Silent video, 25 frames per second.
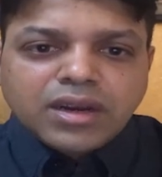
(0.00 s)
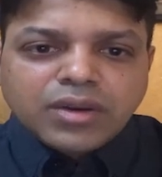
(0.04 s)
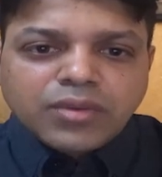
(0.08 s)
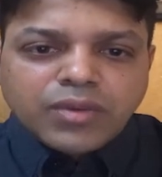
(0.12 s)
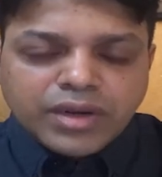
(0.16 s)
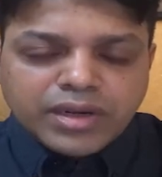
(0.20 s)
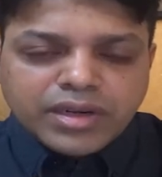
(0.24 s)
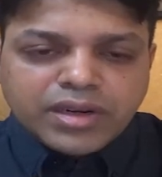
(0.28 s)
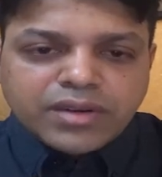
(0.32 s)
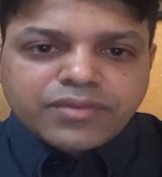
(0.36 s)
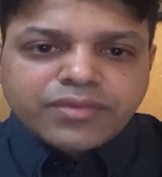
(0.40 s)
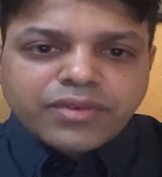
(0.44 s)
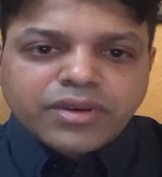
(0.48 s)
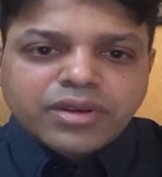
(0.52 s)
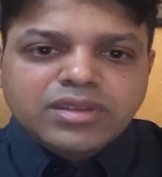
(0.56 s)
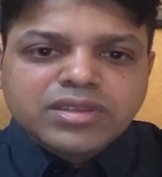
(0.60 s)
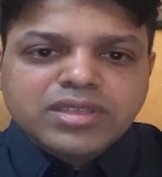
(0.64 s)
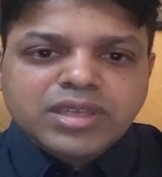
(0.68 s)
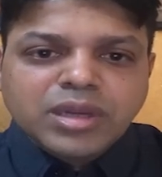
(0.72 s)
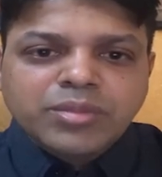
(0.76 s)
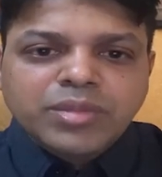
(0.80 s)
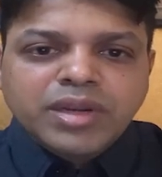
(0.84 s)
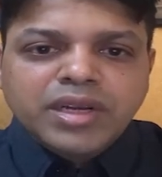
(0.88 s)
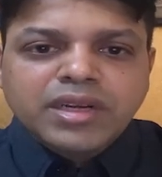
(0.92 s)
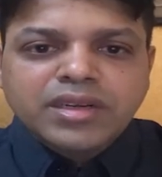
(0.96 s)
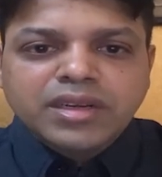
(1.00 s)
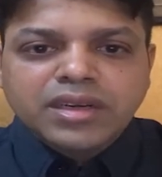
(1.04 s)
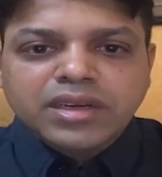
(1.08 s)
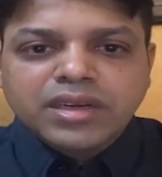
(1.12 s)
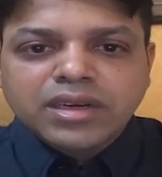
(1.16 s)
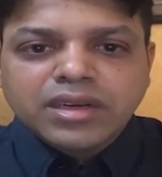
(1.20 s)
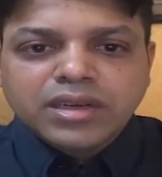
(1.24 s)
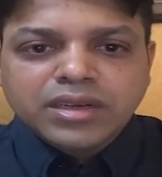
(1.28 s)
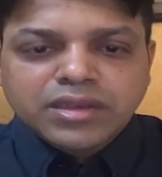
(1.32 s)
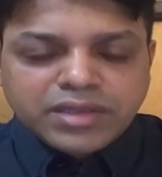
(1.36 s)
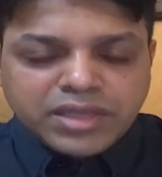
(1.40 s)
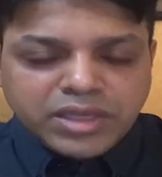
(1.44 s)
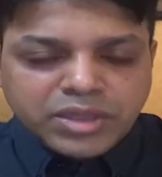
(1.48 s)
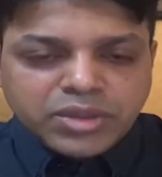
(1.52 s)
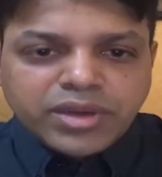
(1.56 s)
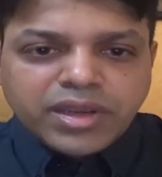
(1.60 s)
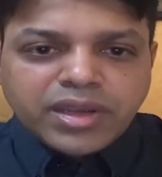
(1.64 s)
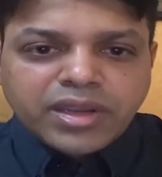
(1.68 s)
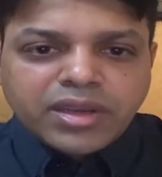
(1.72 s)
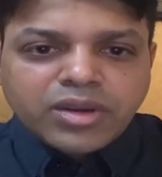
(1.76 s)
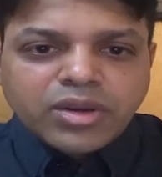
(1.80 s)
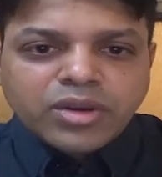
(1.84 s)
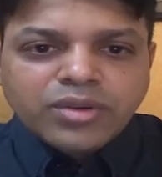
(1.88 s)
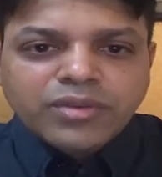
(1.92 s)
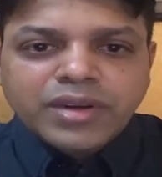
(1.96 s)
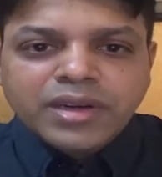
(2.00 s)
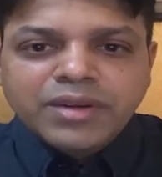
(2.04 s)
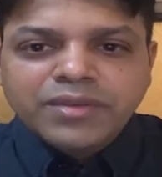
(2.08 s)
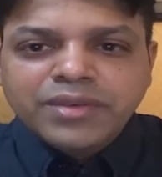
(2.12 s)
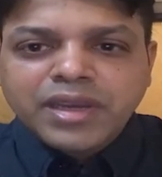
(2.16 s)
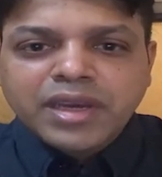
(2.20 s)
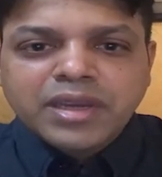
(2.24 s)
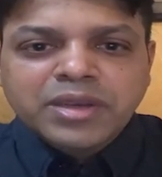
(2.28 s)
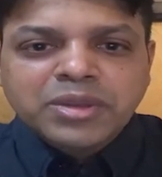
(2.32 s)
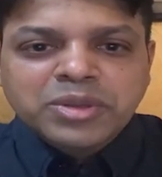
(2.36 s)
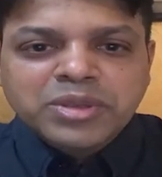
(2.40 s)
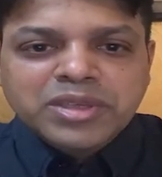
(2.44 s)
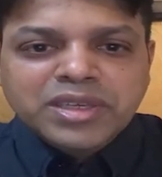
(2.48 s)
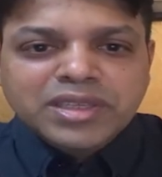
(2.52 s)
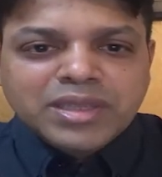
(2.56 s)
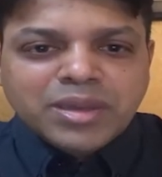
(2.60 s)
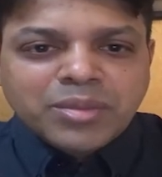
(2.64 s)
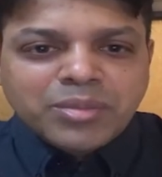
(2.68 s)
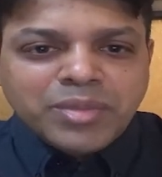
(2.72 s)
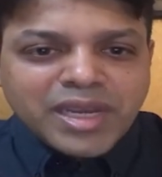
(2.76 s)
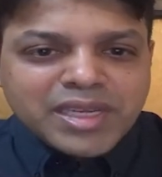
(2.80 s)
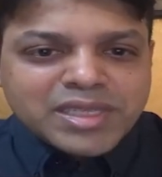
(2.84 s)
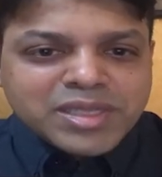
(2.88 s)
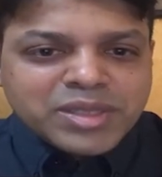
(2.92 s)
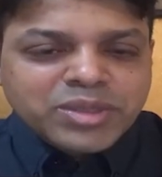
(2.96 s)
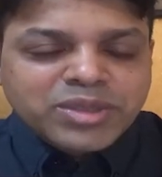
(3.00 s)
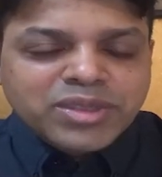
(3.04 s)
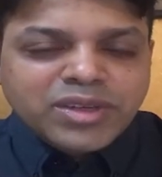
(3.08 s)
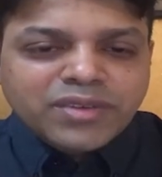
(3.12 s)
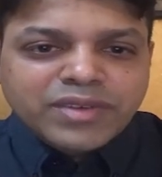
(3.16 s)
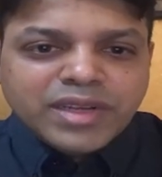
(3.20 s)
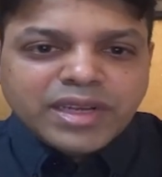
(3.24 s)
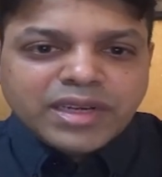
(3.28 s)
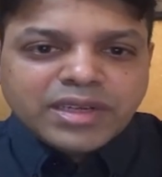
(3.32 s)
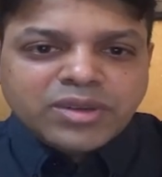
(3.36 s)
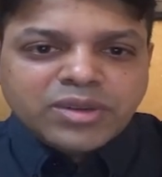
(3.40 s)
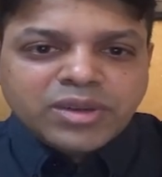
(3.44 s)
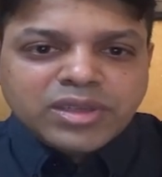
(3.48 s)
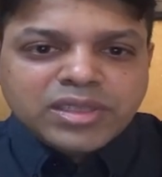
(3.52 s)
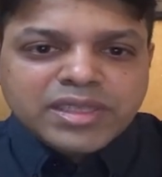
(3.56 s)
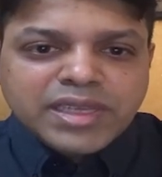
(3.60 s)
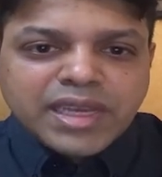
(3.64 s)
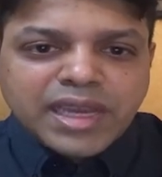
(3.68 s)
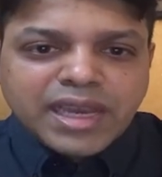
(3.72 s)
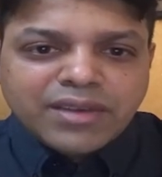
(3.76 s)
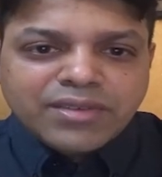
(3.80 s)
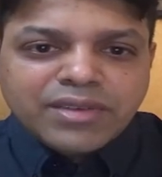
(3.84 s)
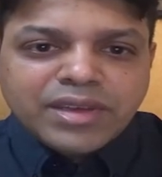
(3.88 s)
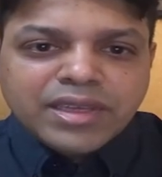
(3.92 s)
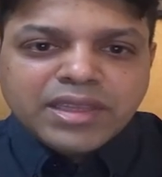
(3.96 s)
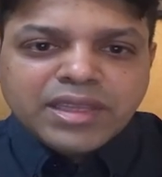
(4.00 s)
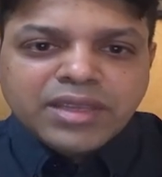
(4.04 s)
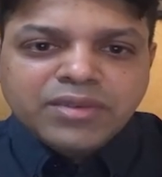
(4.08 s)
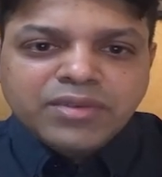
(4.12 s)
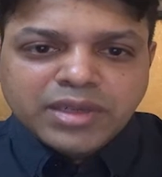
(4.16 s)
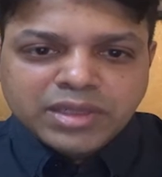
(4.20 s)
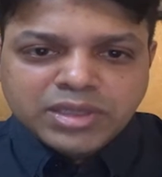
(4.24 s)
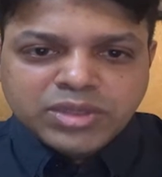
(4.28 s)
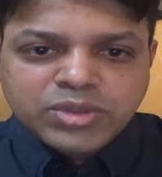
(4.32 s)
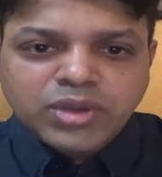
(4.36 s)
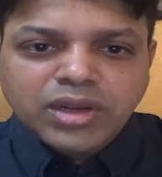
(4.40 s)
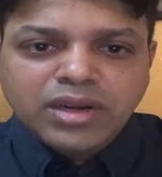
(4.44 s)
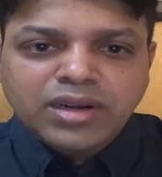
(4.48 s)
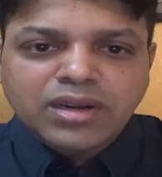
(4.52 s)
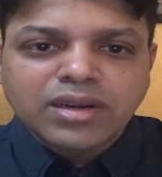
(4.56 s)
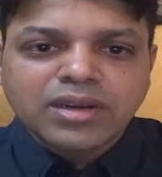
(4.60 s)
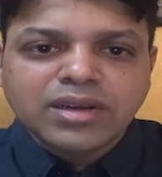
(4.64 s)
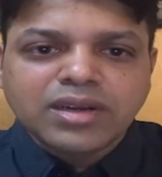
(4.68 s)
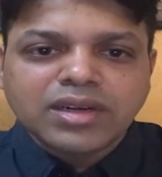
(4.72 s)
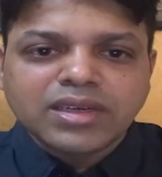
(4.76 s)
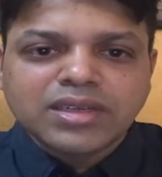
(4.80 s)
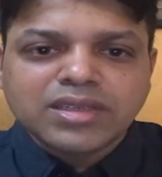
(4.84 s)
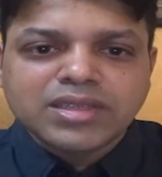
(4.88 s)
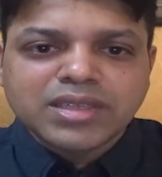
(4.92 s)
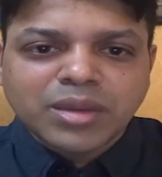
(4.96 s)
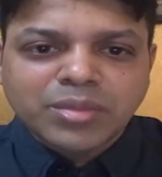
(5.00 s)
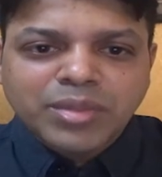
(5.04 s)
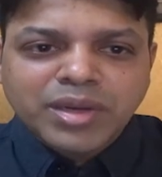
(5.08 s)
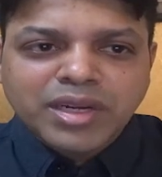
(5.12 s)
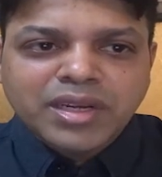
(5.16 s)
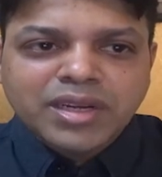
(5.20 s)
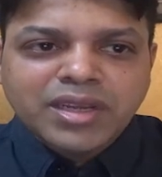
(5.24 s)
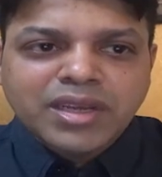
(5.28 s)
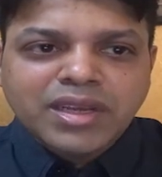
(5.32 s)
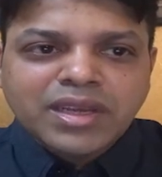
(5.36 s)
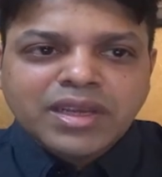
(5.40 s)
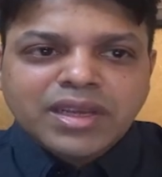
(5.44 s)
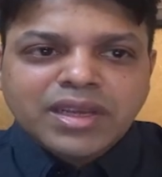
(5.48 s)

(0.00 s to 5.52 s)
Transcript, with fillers: a wonderful summit uh, during covid we are using the best use of technology having the virtual uh, summit